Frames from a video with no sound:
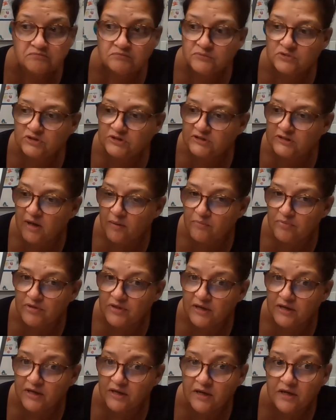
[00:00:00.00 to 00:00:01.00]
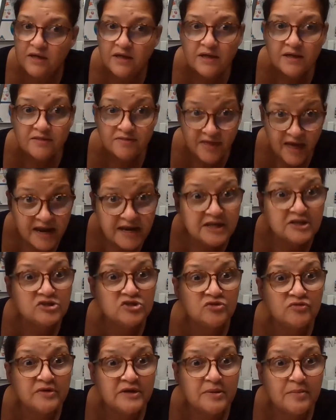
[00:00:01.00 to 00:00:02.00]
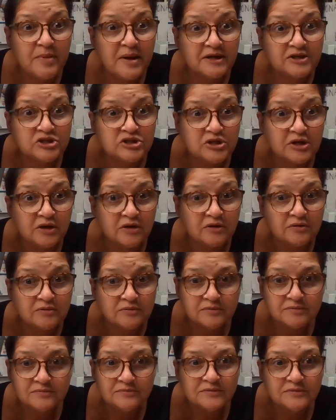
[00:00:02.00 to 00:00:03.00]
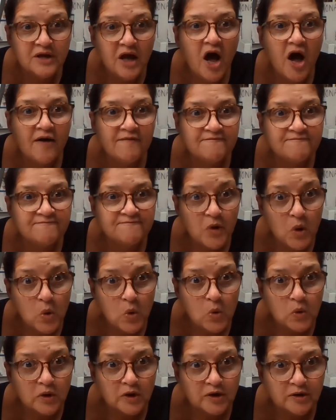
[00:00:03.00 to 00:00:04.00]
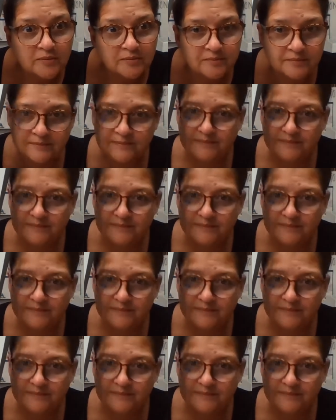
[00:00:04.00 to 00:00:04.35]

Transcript: something that is three-dimensional. A form.